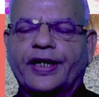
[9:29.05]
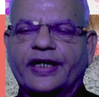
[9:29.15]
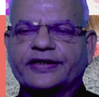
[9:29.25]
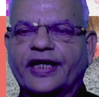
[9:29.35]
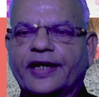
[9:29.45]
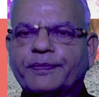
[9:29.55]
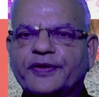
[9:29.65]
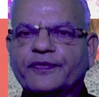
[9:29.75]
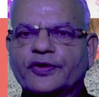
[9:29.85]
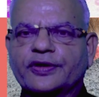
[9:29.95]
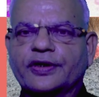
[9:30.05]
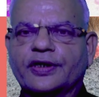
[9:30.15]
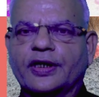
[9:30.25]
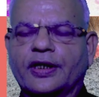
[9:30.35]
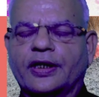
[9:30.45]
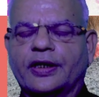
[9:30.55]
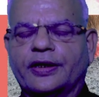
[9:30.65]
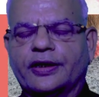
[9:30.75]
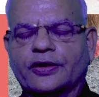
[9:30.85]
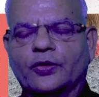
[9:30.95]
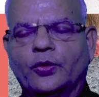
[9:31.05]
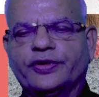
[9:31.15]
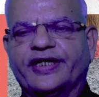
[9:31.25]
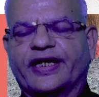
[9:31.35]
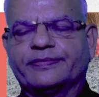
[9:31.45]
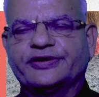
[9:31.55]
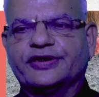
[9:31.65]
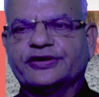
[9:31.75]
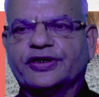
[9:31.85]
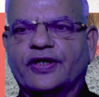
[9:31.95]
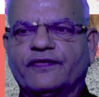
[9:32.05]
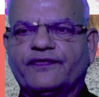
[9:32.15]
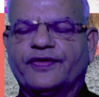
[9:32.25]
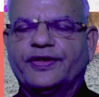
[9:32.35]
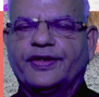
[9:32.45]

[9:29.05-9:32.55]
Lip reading: And therapy would include the administration of